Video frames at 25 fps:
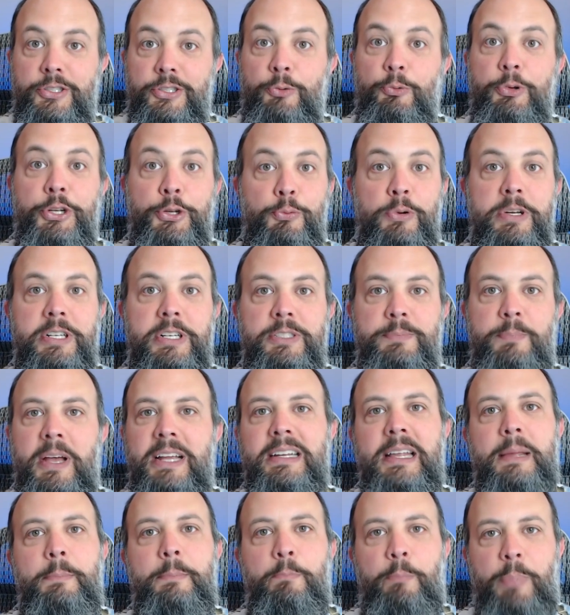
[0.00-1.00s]
so we do
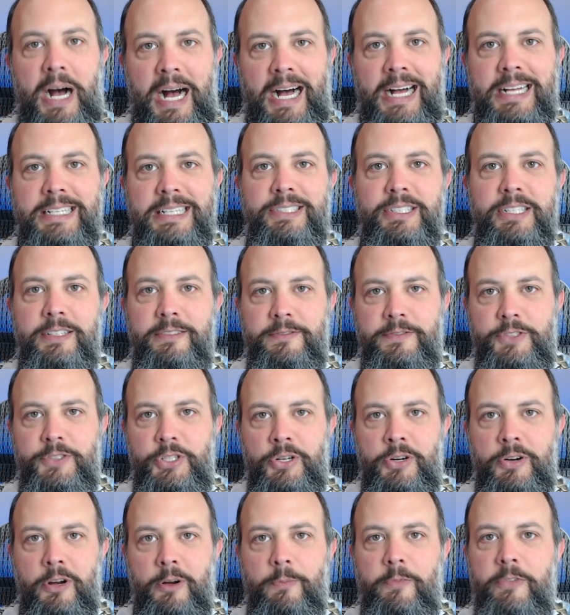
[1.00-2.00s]
expect a positive
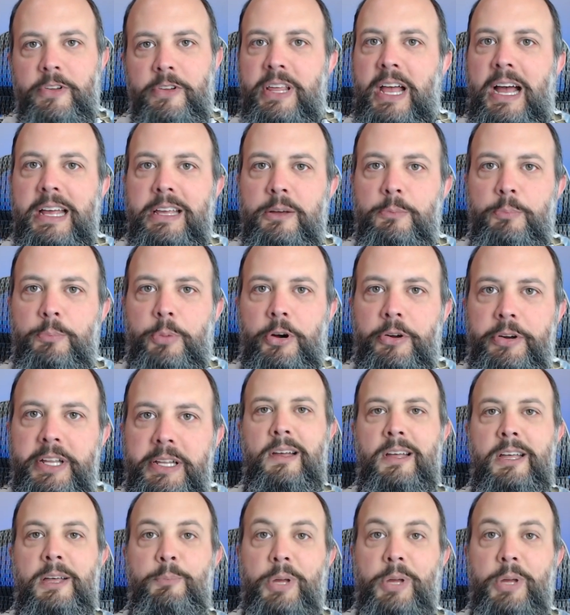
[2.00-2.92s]
term for the i component.